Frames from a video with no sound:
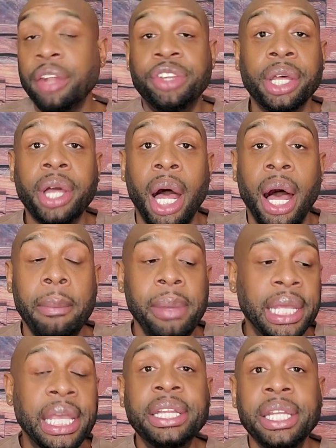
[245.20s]
to come
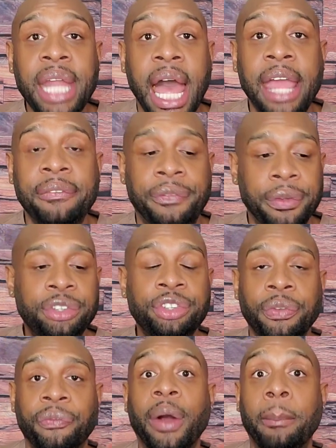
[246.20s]
and get the knife
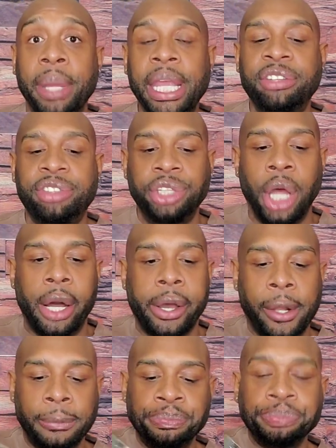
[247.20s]
from being
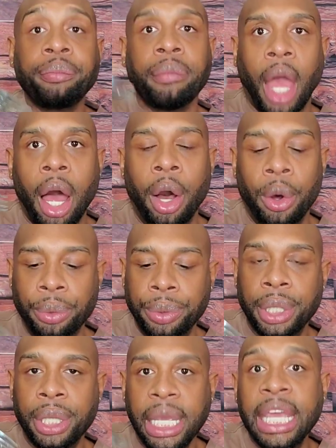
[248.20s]
stuck
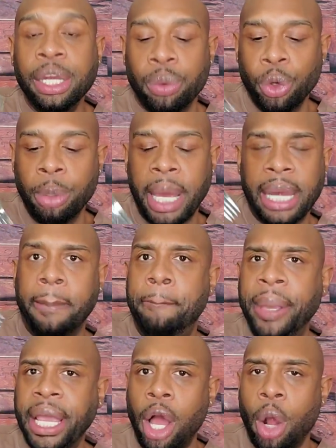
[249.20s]
on in the rutabaga.
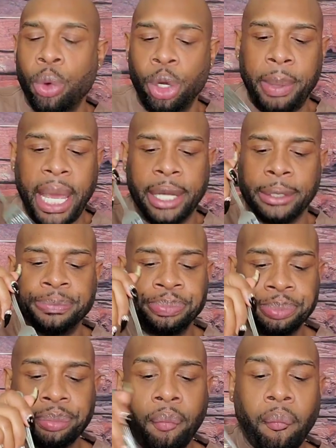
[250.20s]
Big old rutabaga.
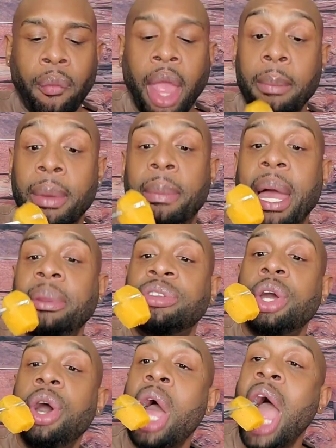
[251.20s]
But
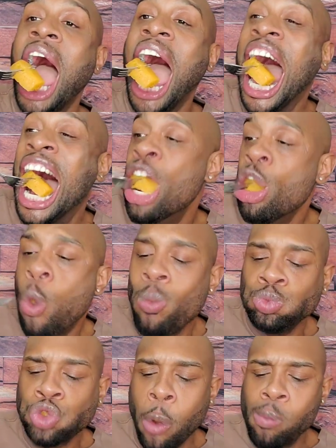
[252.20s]
baby's good.
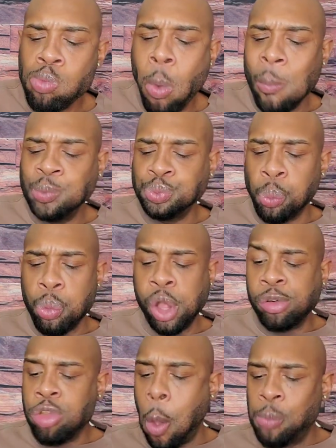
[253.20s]
Mm.
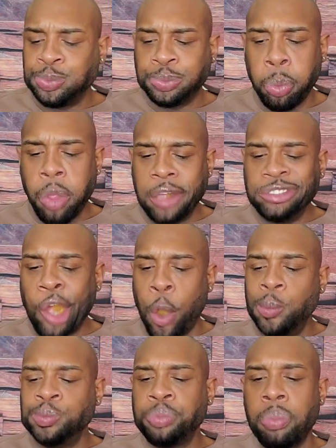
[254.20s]

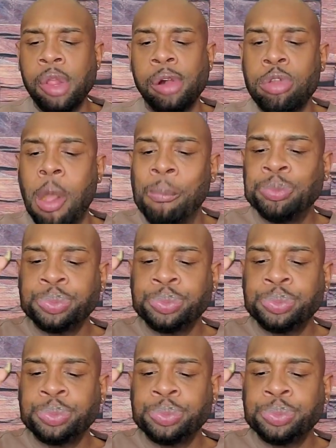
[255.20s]
Mm-mm-mm.